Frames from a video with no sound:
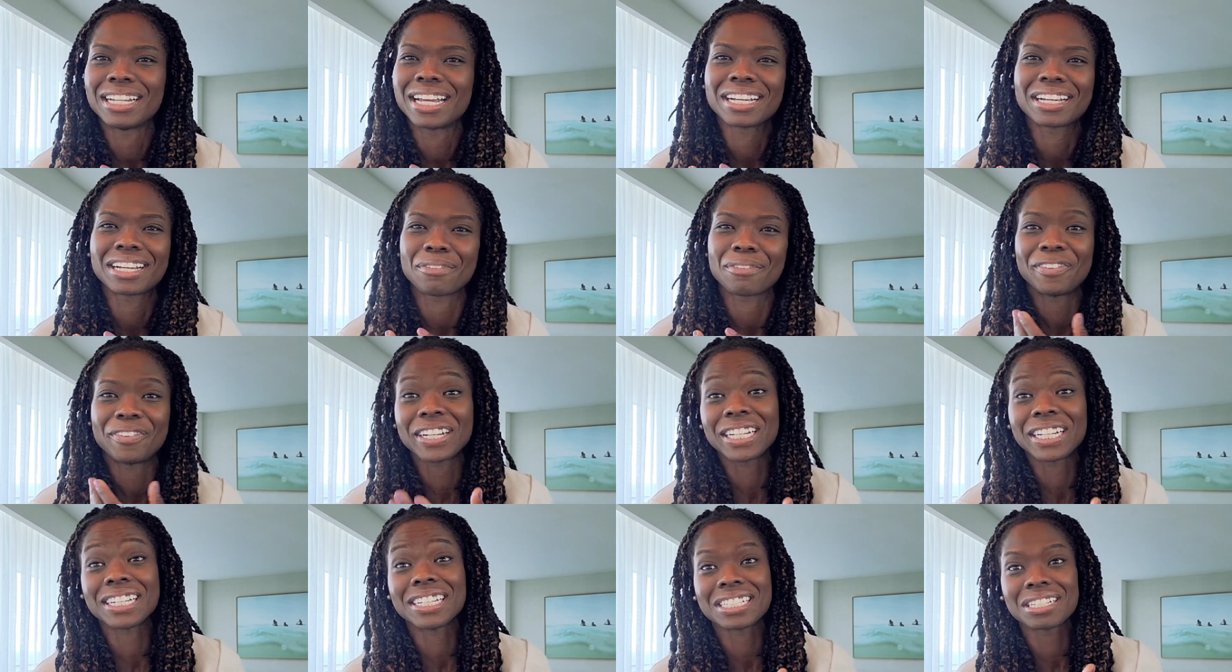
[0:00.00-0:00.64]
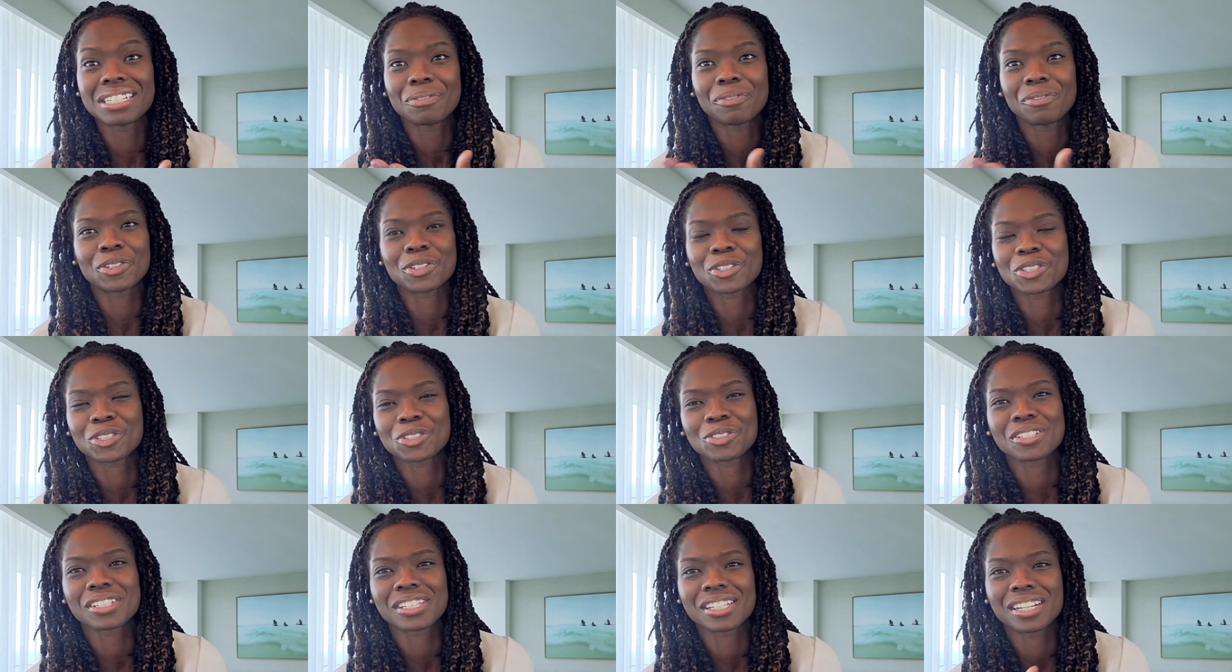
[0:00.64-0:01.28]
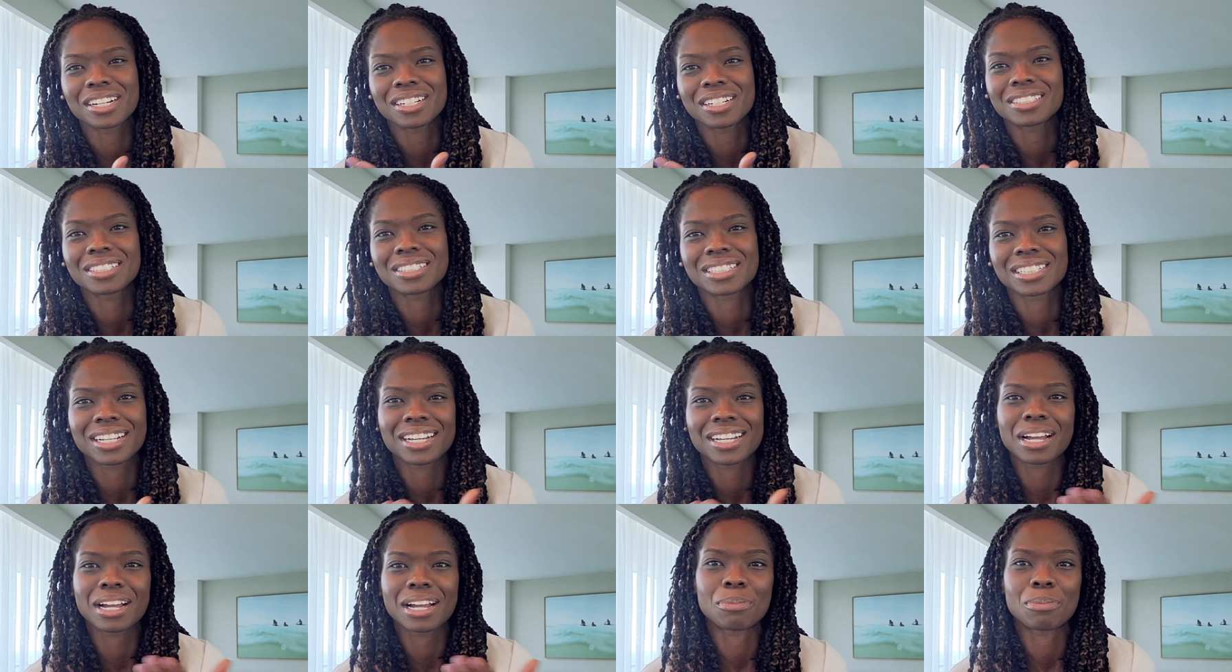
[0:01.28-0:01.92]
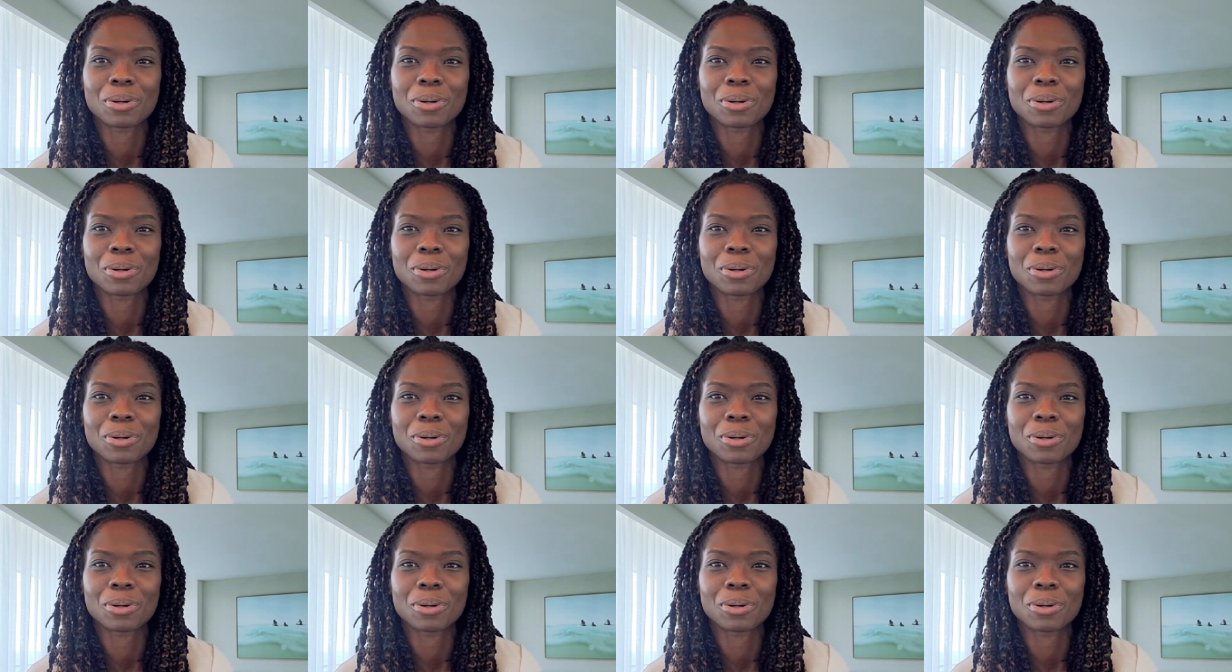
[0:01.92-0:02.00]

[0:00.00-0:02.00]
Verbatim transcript: like a fitness photo shoot not just like a